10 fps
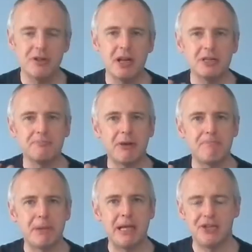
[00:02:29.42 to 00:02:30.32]
got a nice bit
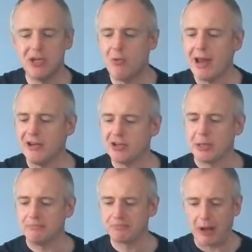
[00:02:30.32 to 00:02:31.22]
of peachy weight
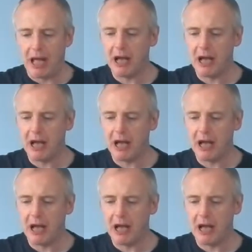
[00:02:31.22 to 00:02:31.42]
to it.